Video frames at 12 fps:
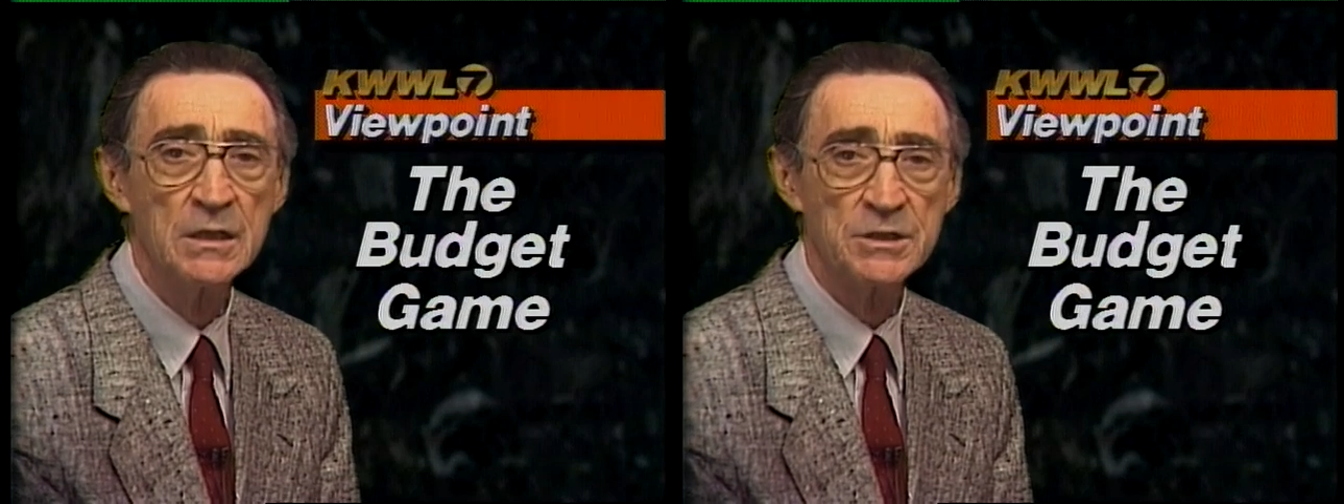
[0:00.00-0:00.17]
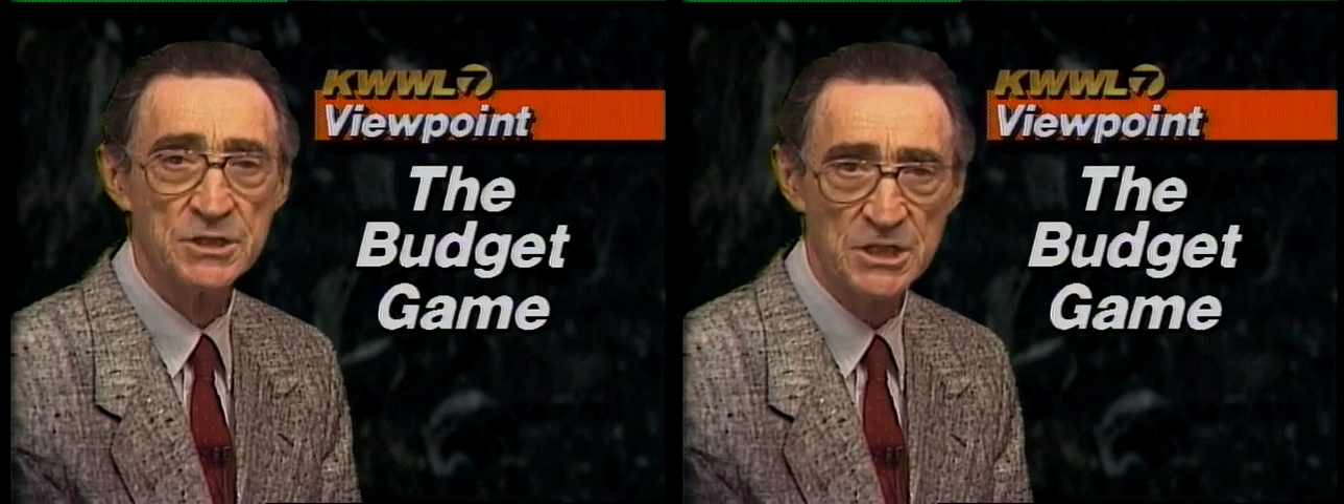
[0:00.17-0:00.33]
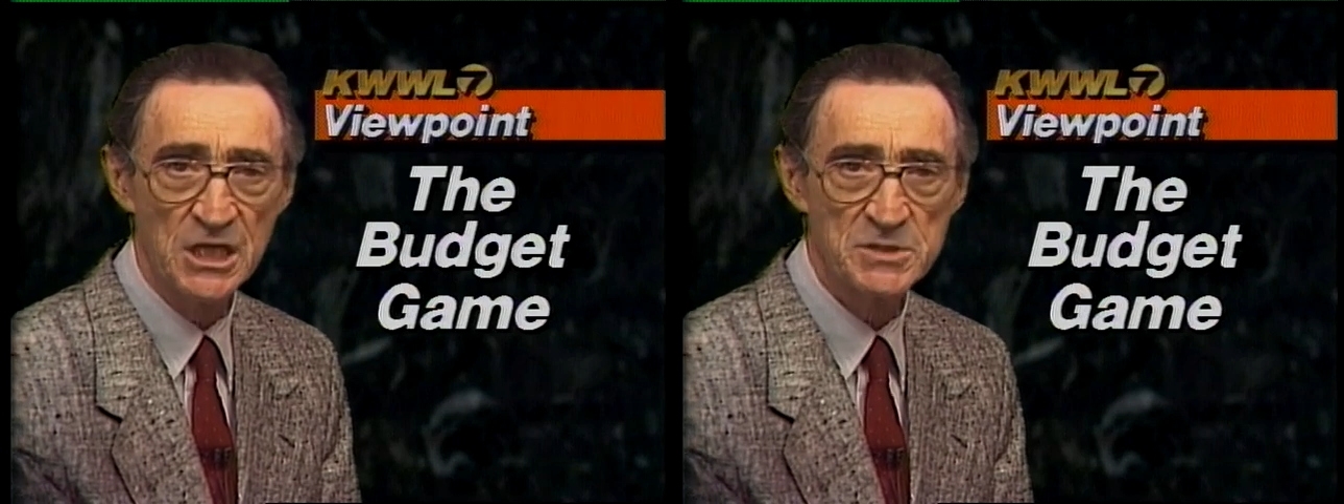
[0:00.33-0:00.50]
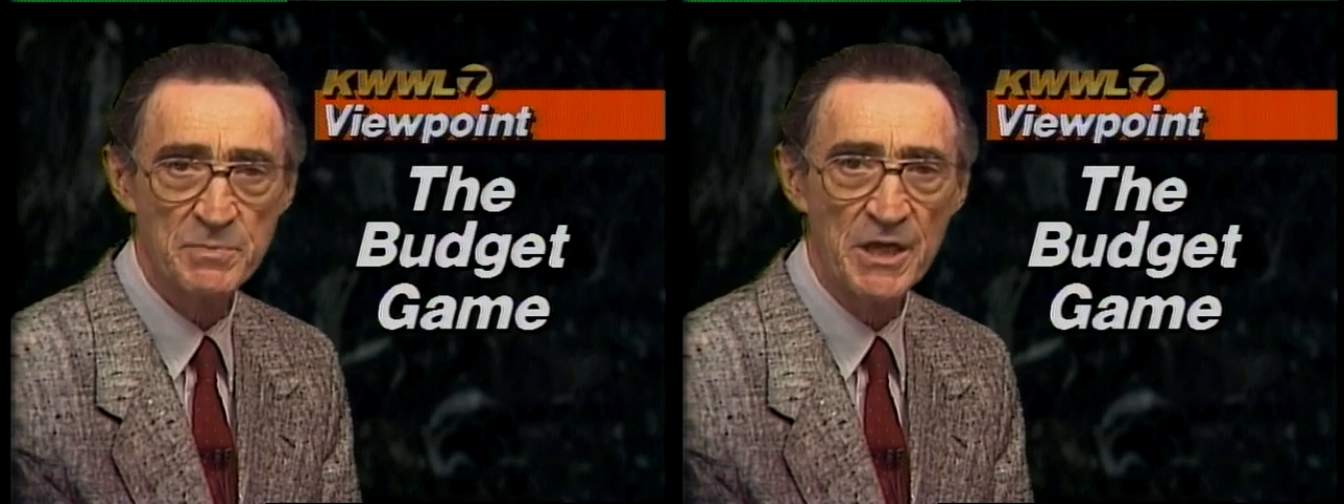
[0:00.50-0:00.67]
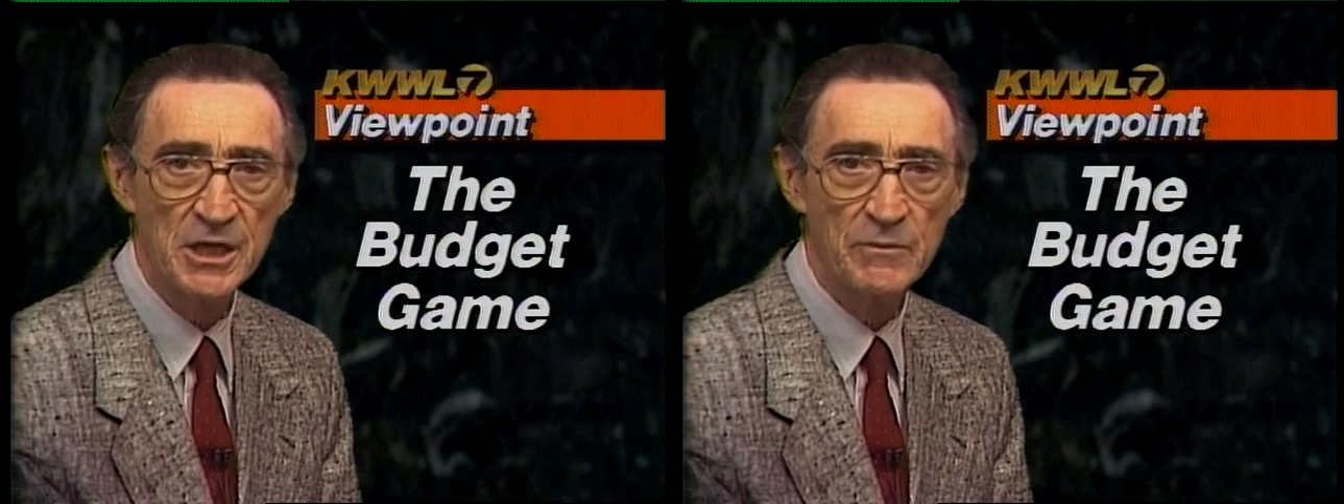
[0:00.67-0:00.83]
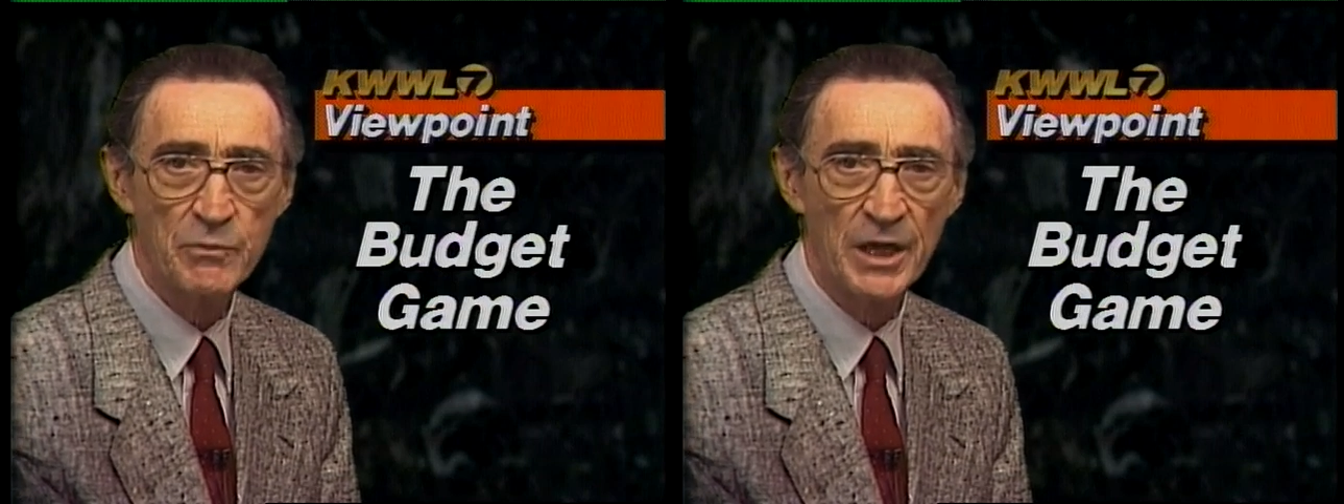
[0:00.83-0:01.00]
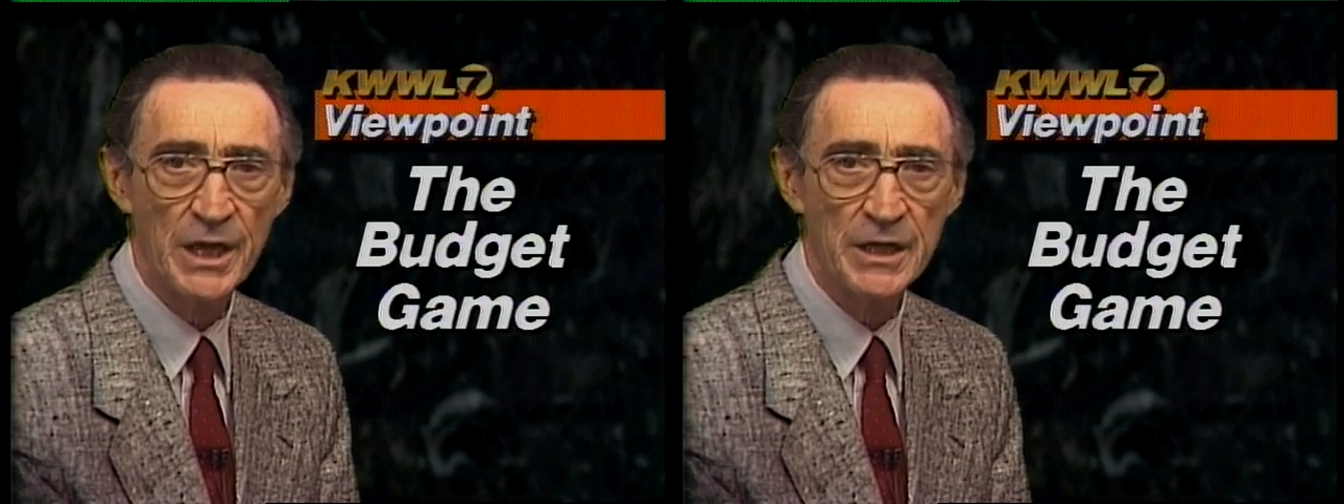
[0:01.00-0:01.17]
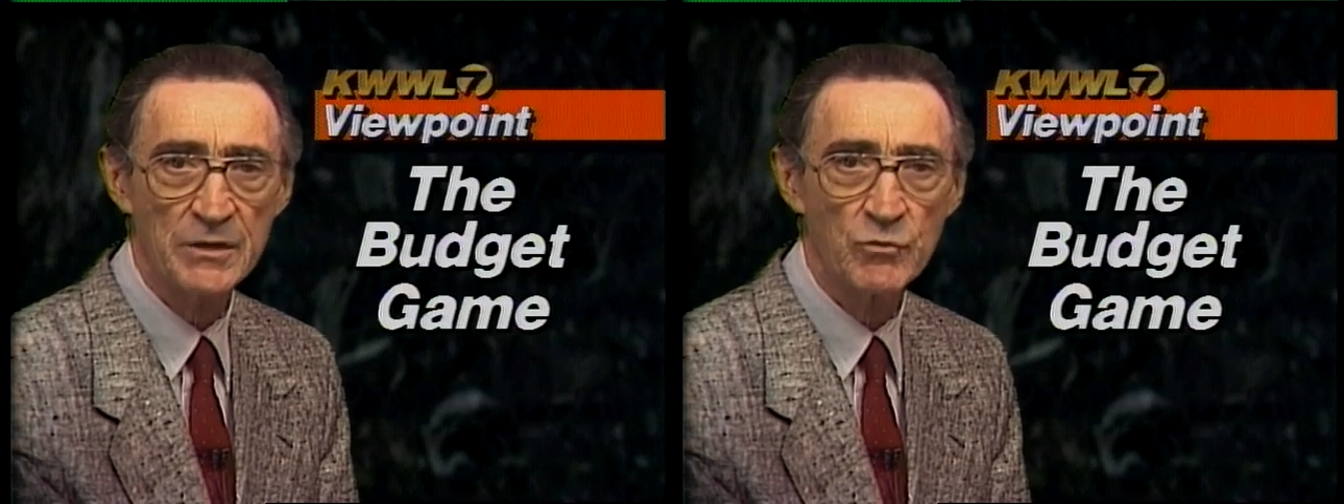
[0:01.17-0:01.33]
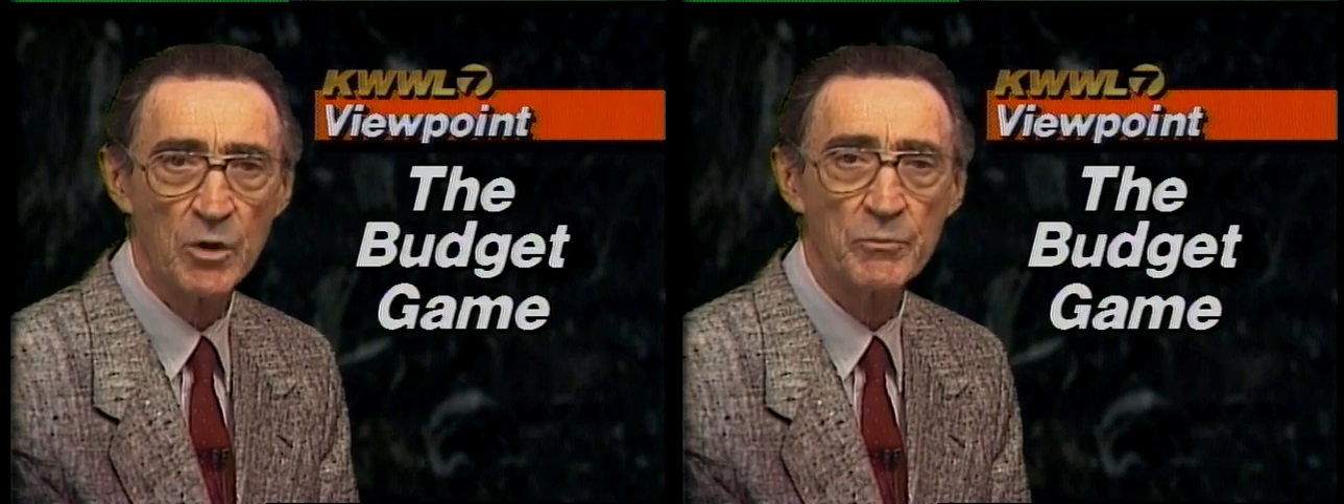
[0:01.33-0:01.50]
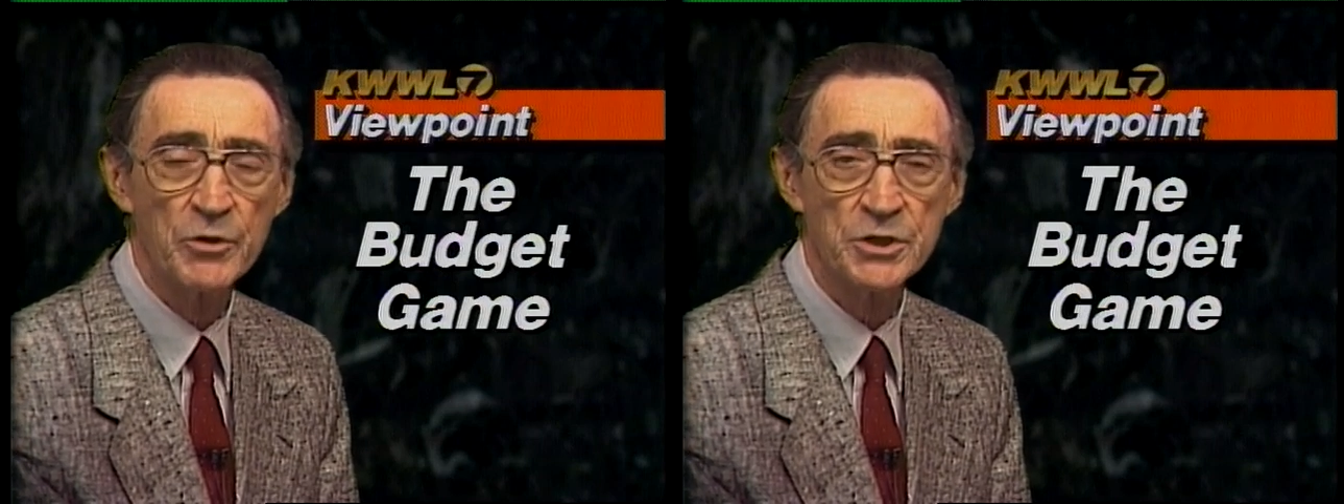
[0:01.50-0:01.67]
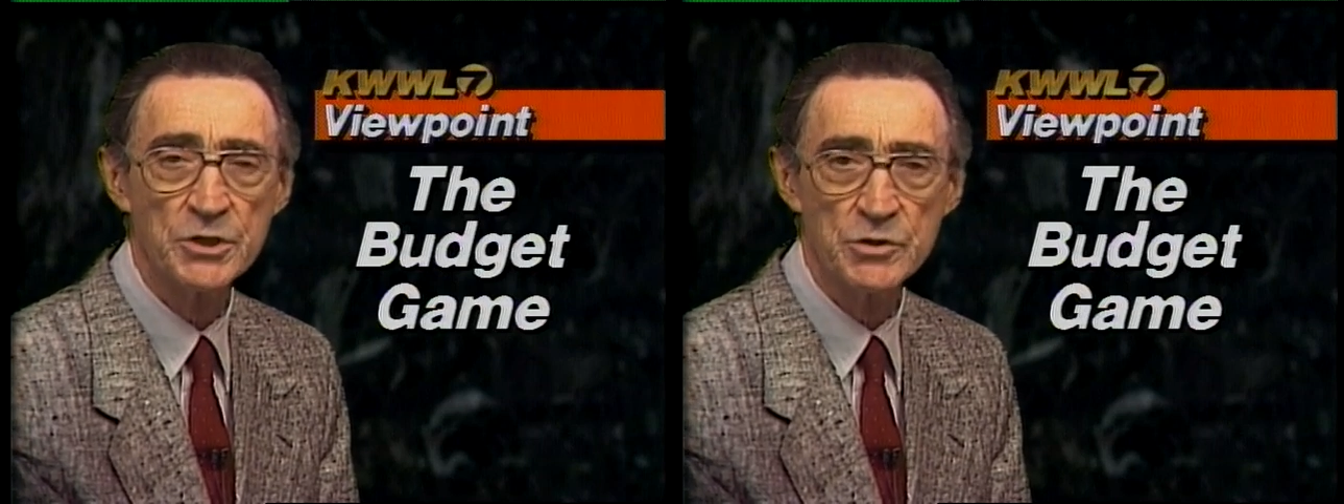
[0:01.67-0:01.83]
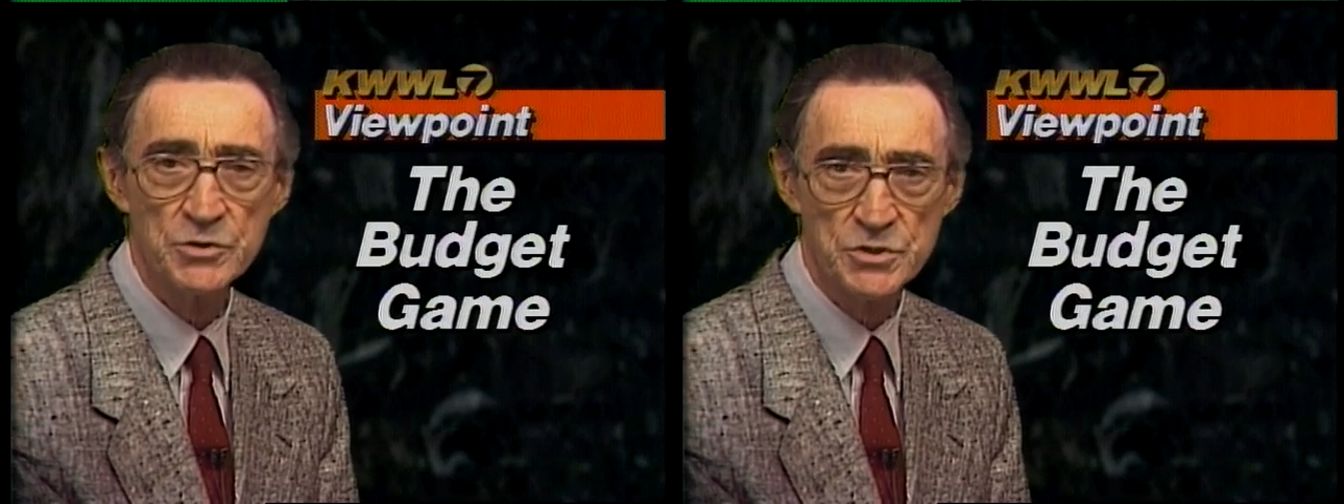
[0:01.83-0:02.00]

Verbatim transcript: The state spending plan will put new